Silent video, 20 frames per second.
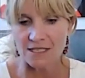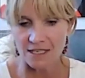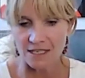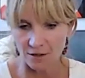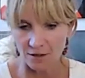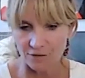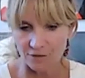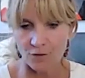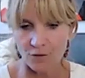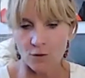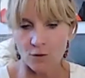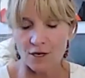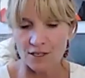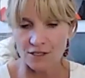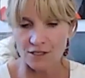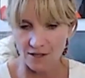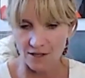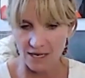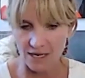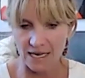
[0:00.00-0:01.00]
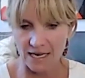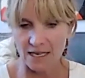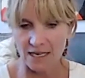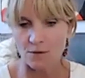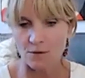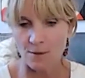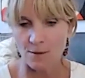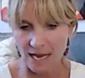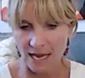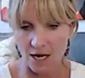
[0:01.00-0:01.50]
guilt for so that I can
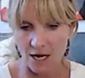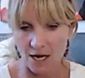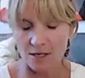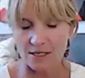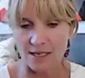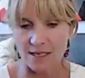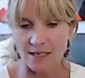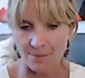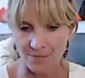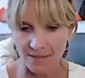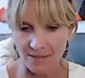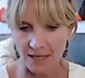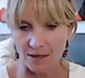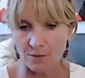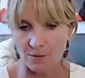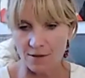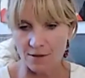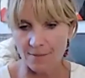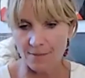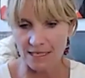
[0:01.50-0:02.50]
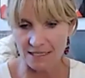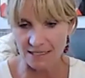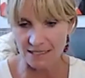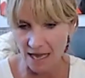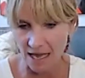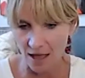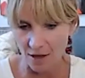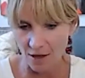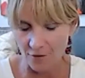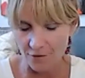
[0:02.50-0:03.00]
repair something with
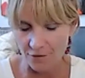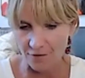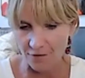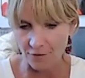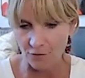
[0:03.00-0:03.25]
myself?